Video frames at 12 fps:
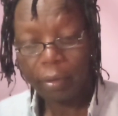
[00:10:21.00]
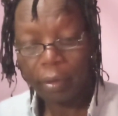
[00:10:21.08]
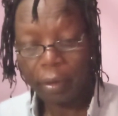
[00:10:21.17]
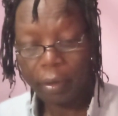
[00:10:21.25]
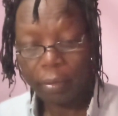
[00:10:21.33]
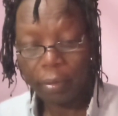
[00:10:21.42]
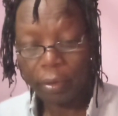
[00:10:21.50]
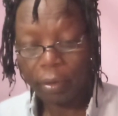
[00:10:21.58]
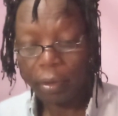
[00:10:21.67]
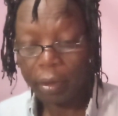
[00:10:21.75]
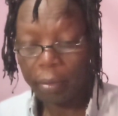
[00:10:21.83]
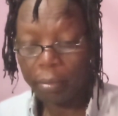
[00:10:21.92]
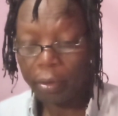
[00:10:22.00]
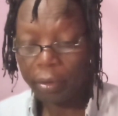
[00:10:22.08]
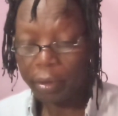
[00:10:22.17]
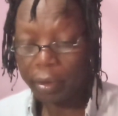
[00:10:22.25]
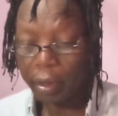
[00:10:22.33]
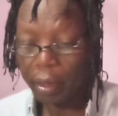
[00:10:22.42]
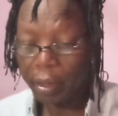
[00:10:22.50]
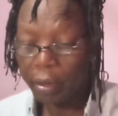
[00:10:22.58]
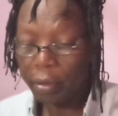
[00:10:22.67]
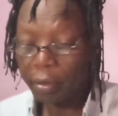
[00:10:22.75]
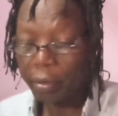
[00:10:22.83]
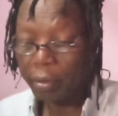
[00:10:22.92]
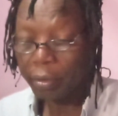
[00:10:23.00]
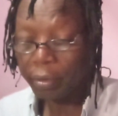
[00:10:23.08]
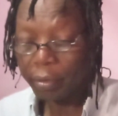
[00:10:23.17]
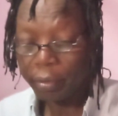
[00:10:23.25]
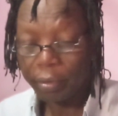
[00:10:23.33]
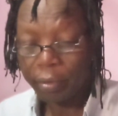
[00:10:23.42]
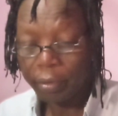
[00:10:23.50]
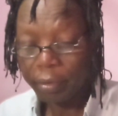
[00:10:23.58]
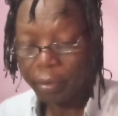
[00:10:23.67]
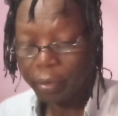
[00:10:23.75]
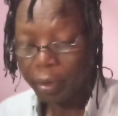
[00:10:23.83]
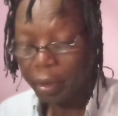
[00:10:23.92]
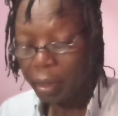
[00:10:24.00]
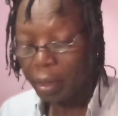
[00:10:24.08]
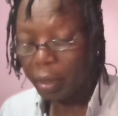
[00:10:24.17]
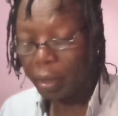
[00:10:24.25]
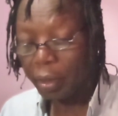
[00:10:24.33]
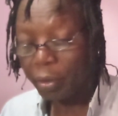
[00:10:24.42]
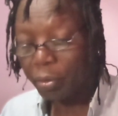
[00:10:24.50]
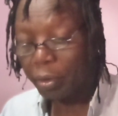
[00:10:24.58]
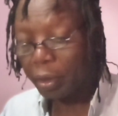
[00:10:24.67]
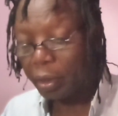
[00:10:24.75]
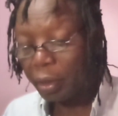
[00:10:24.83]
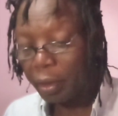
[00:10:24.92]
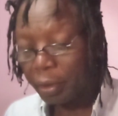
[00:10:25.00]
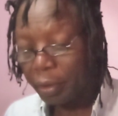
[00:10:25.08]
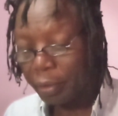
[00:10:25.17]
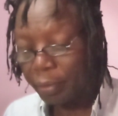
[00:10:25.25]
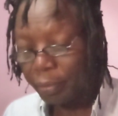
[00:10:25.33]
We talked about interaction, and this is what it is.